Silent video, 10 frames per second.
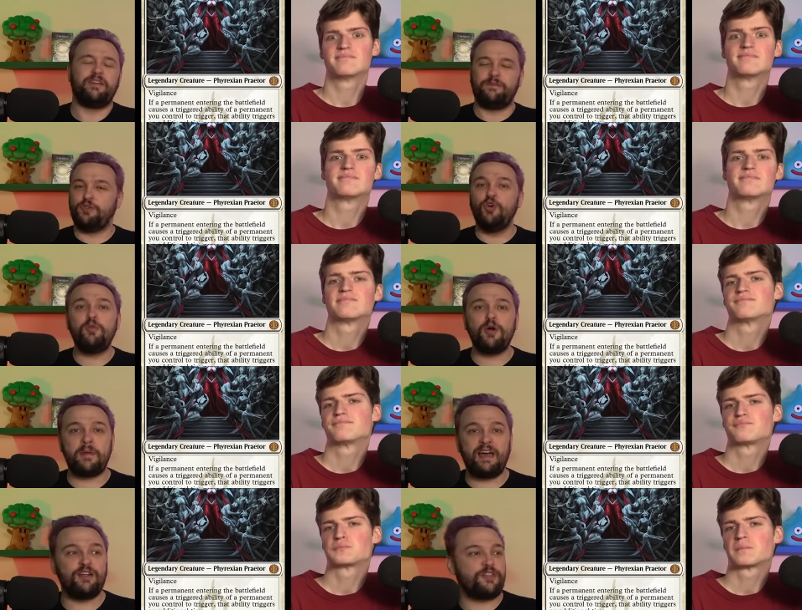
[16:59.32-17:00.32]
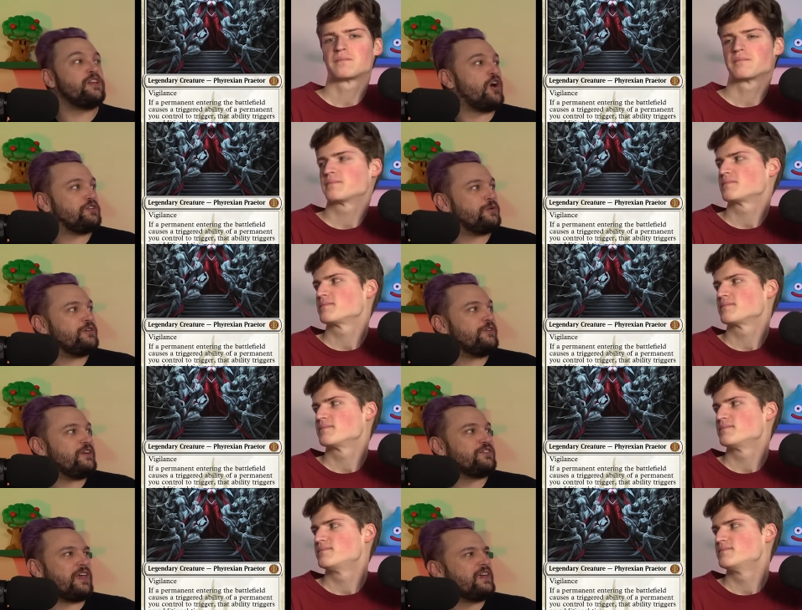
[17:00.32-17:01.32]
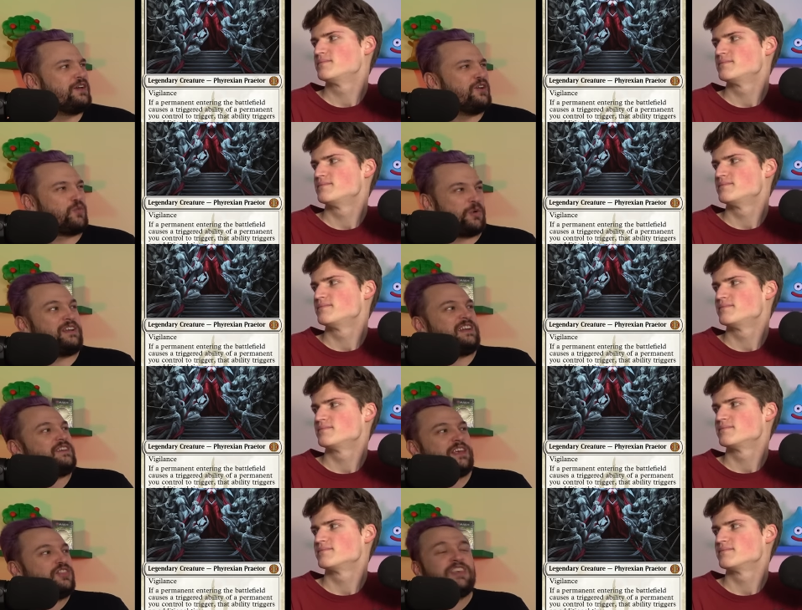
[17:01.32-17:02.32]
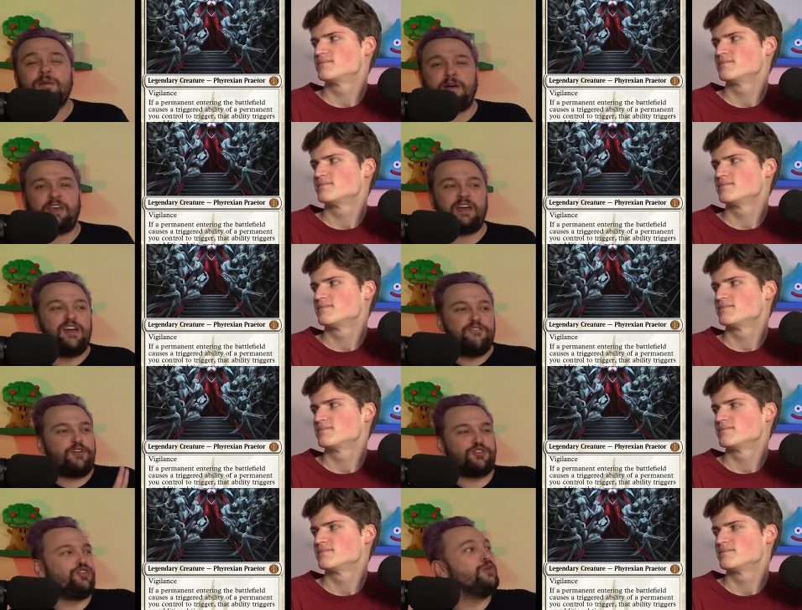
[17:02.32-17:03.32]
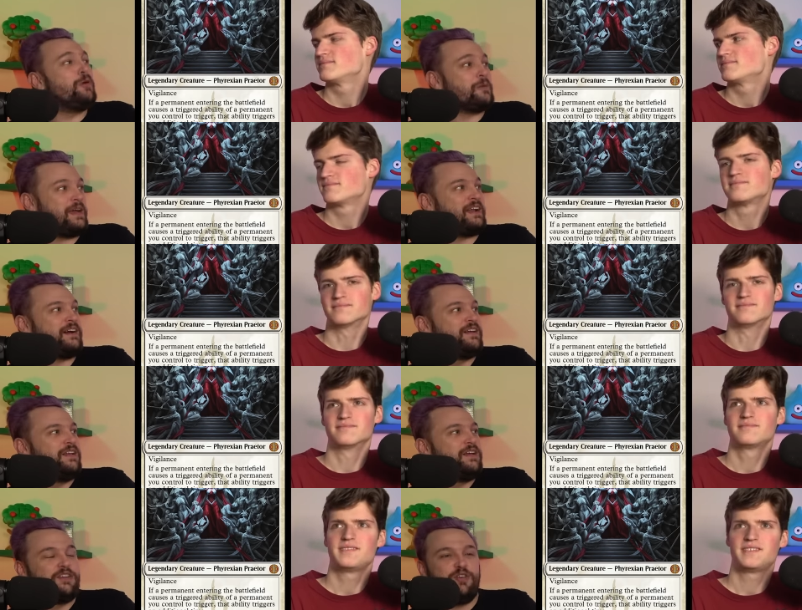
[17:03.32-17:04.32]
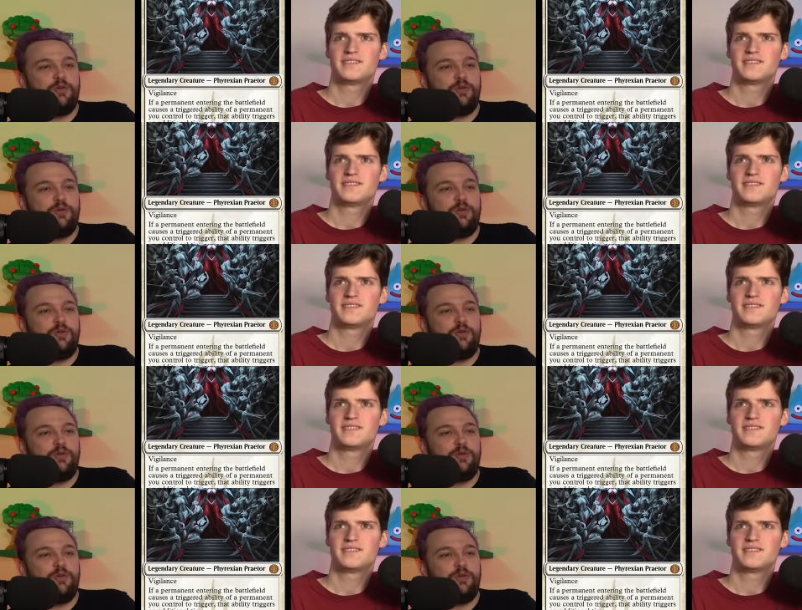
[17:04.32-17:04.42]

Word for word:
Speaker 1: Two more mana than Hushwing Griff is like ridiculous. Like, think about that. For two more mana, you